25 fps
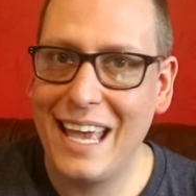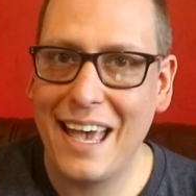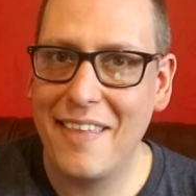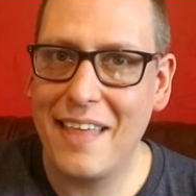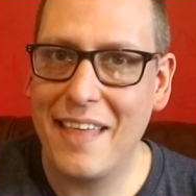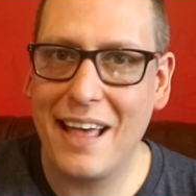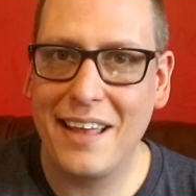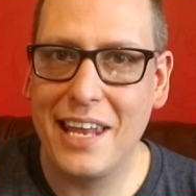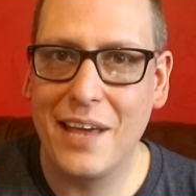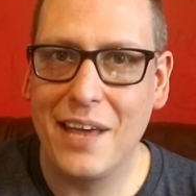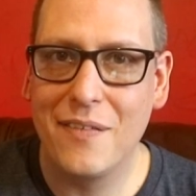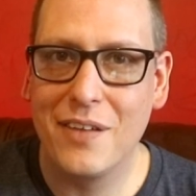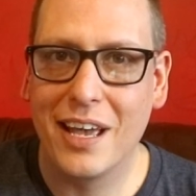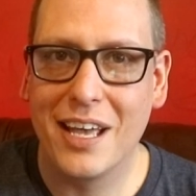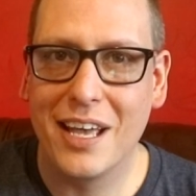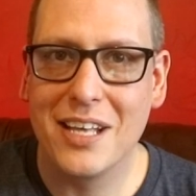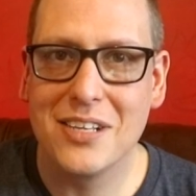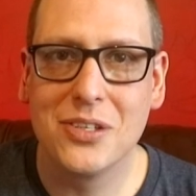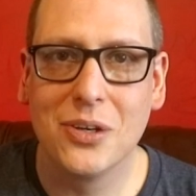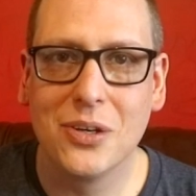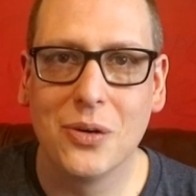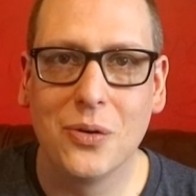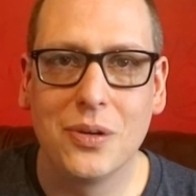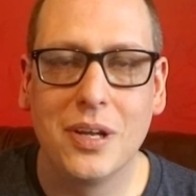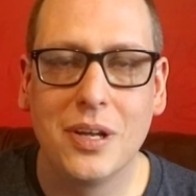Yeah, that never
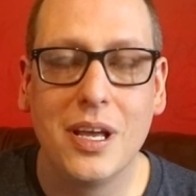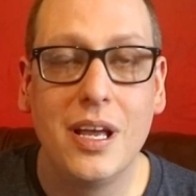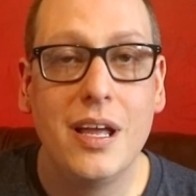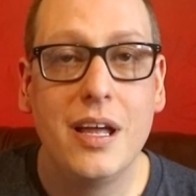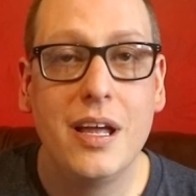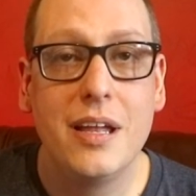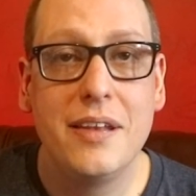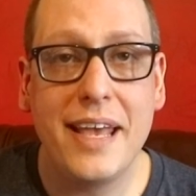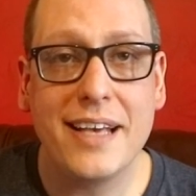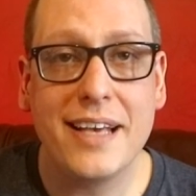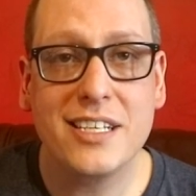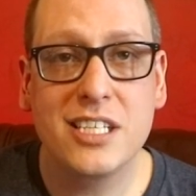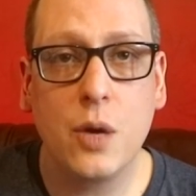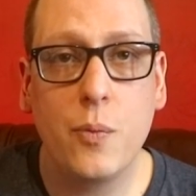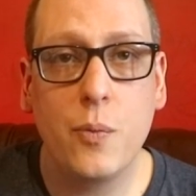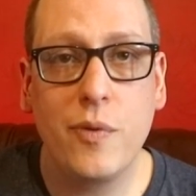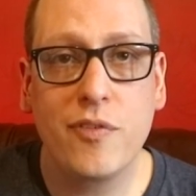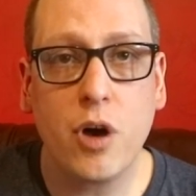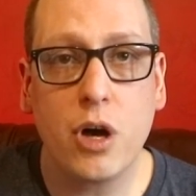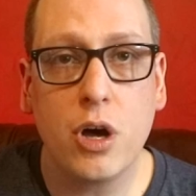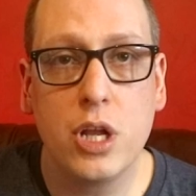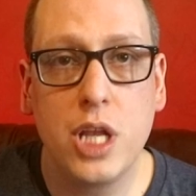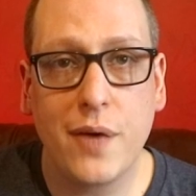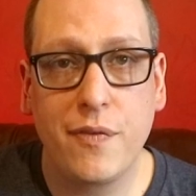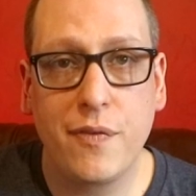gets old. Next up,
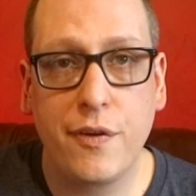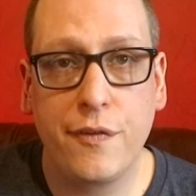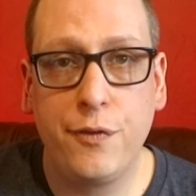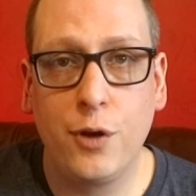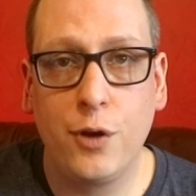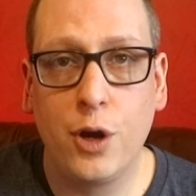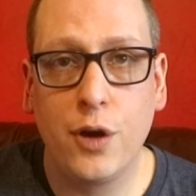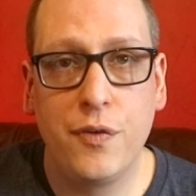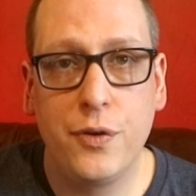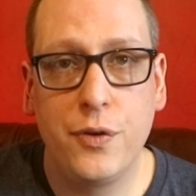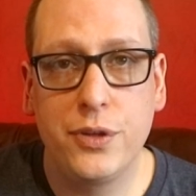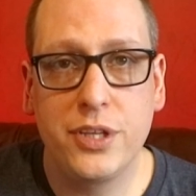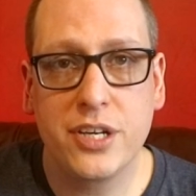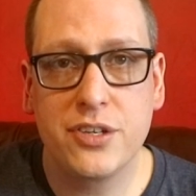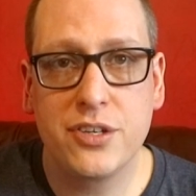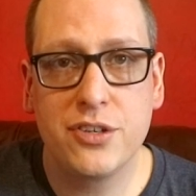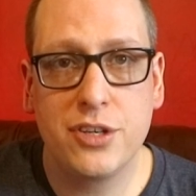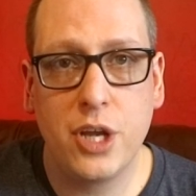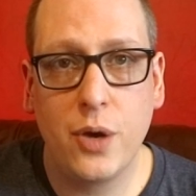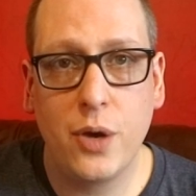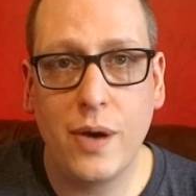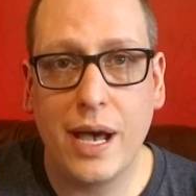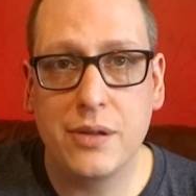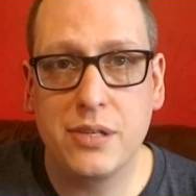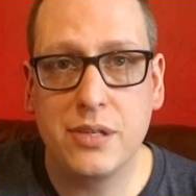we've got another Flerf who
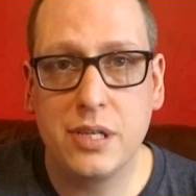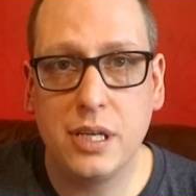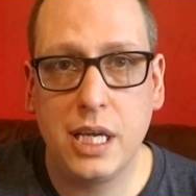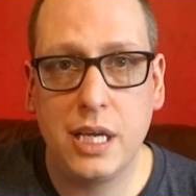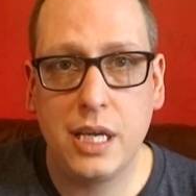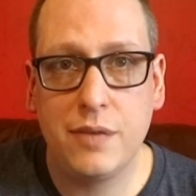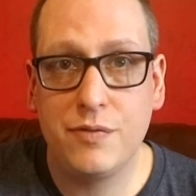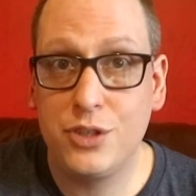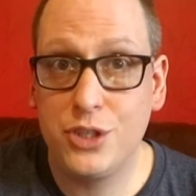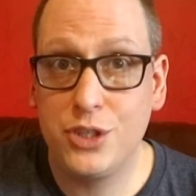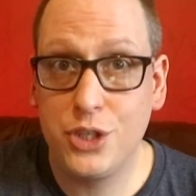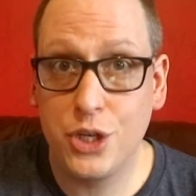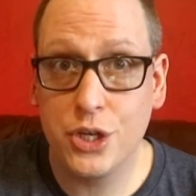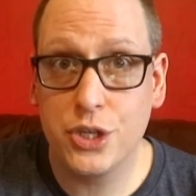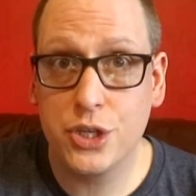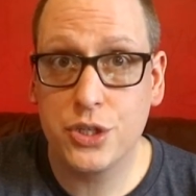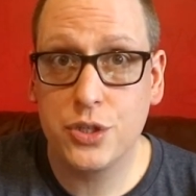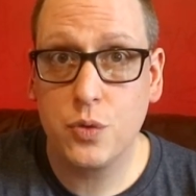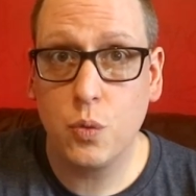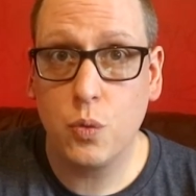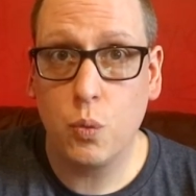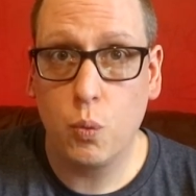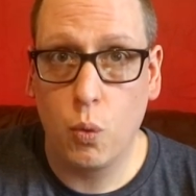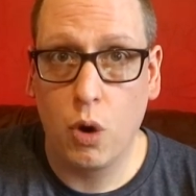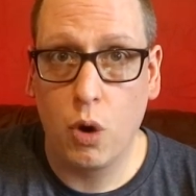doesn't know how to leave
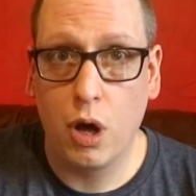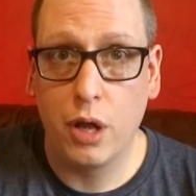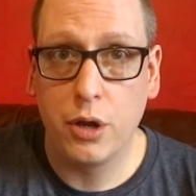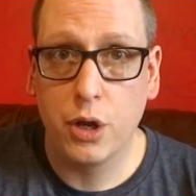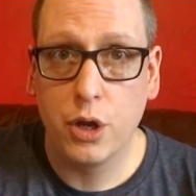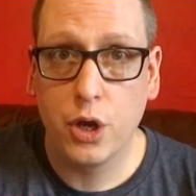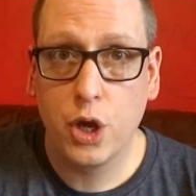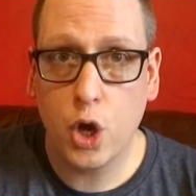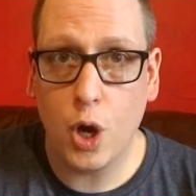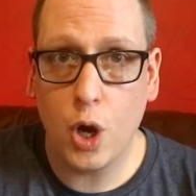just one